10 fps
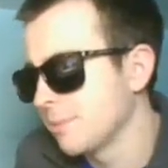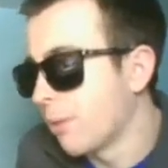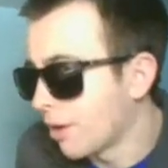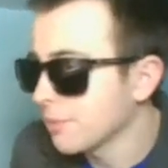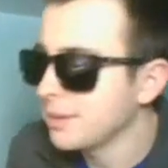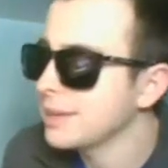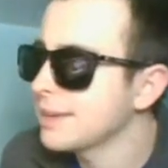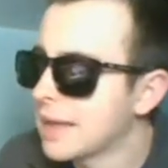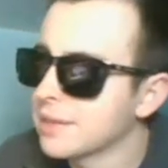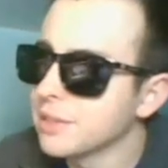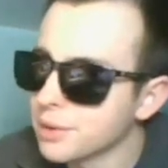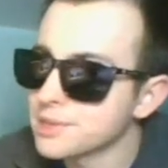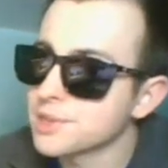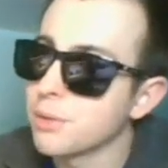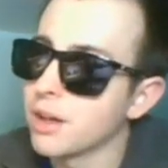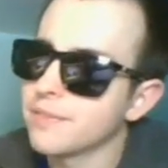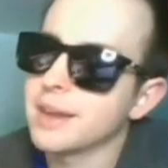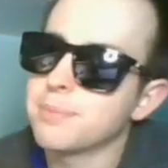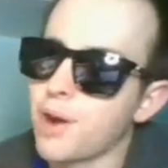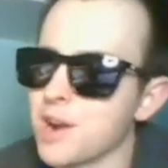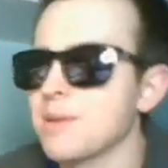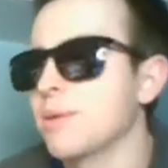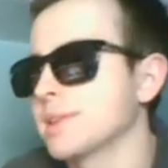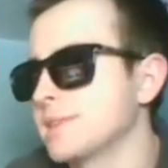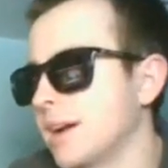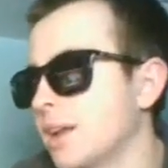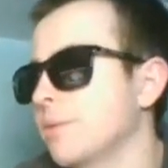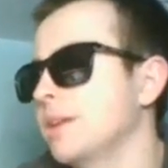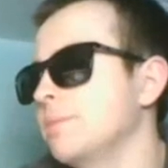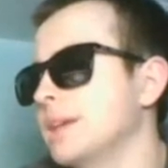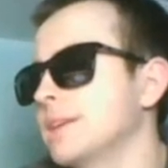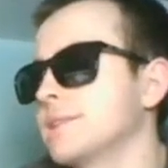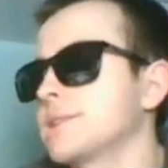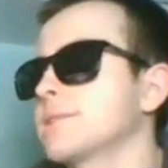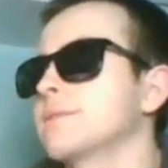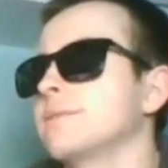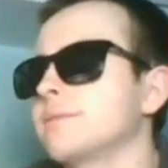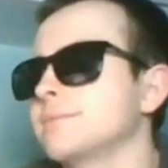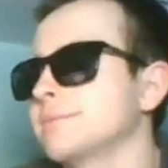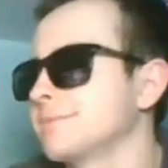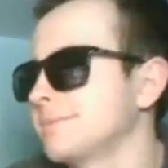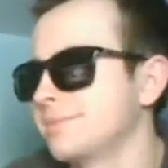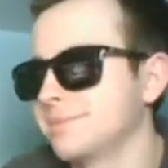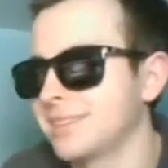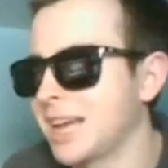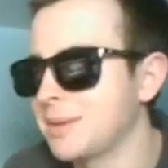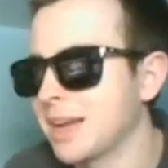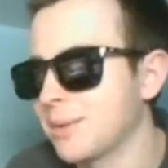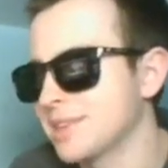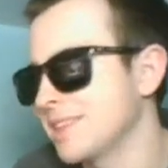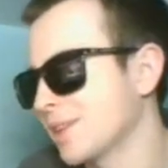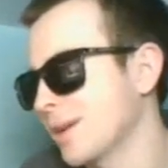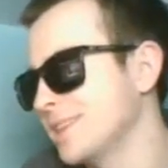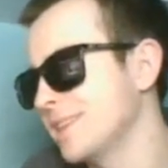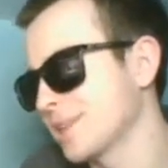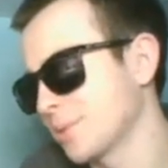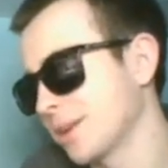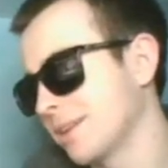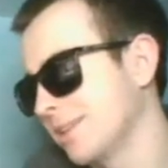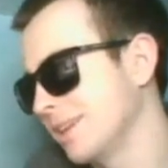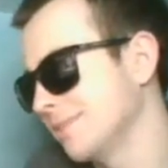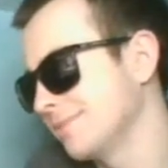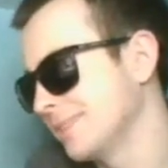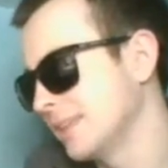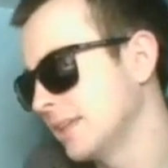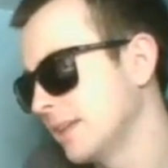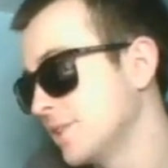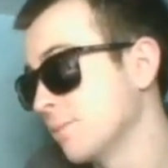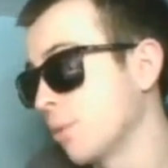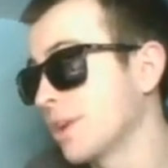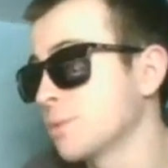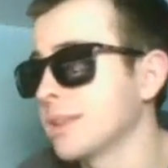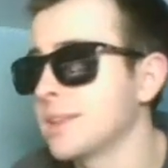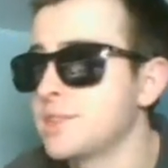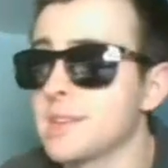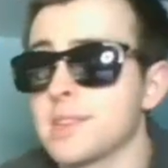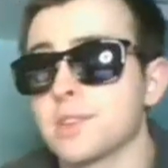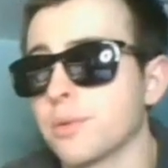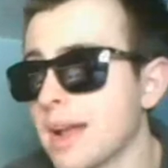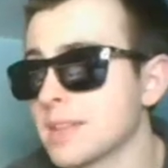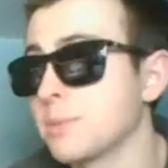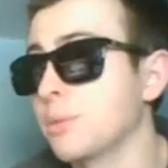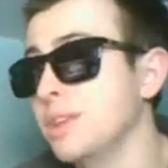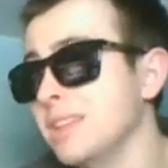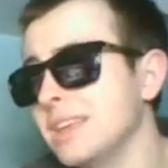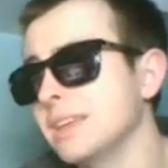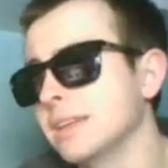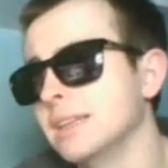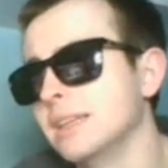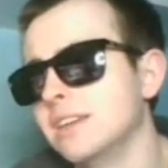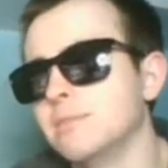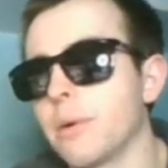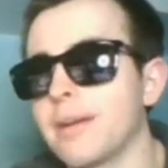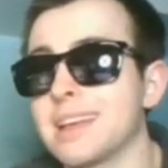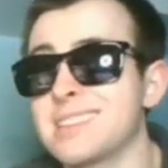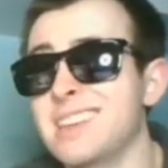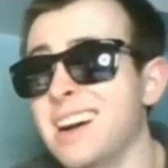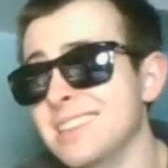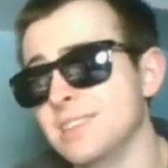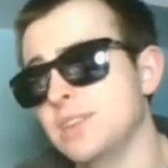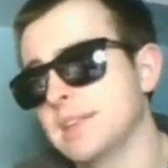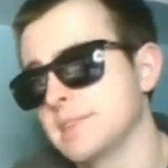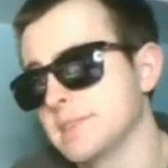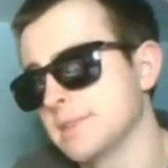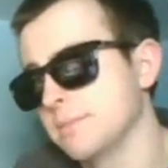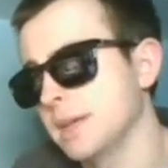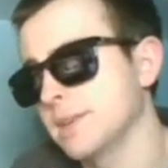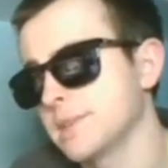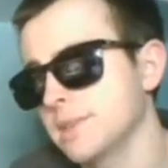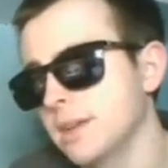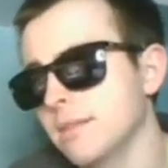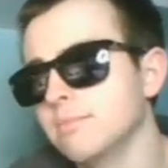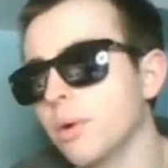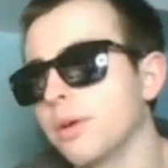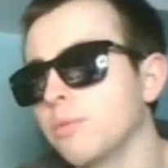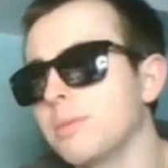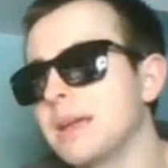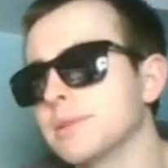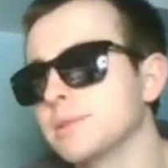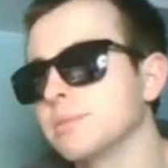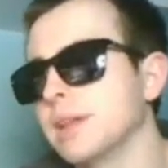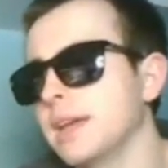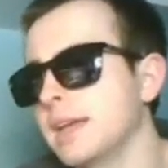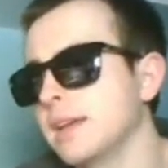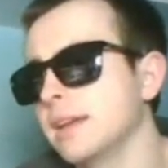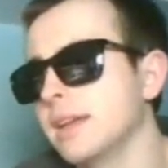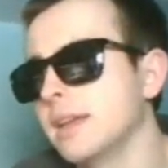Part of me, now that Lucas is qualified, part of me wants Ta to win because, I mean, I want to see the crazy decks work, you know? So Morton has one last chance. It's correct, but really, Morton has tons of chances because Morton will be able to play